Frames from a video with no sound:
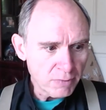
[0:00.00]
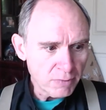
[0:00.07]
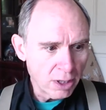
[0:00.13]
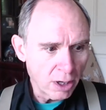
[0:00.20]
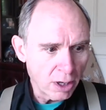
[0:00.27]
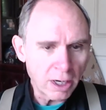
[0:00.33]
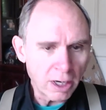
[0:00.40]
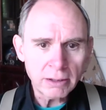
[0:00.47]

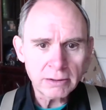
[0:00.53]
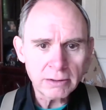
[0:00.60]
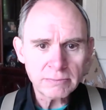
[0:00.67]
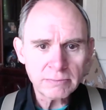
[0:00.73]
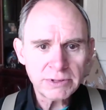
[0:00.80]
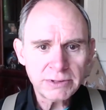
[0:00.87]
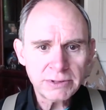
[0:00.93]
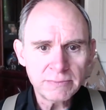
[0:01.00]
are
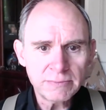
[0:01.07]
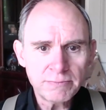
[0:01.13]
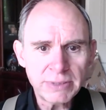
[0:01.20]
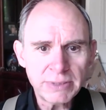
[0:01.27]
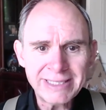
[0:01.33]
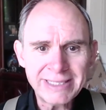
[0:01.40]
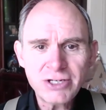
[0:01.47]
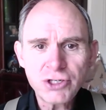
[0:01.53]

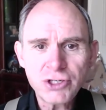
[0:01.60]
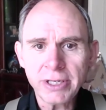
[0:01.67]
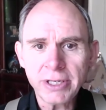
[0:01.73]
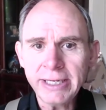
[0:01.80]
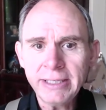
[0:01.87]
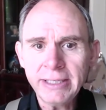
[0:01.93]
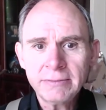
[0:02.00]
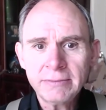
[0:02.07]

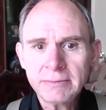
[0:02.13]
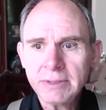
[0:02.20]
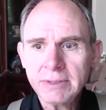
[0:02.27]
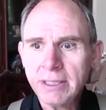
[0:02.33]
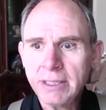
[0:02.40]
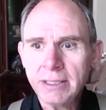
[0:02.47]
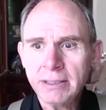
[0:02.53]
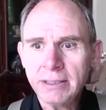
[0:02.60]
potentially
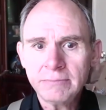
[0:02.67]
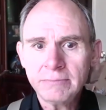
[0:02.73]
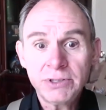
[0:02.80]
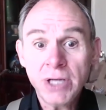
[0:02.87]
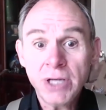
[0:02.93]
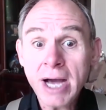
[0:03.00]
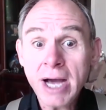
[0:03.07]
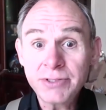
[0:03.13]

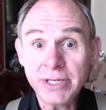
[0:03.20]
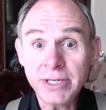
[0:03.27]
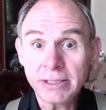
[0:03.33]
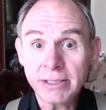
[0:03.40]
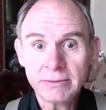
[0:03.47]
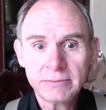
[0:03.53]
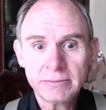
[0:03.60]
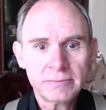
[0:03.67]
toxic.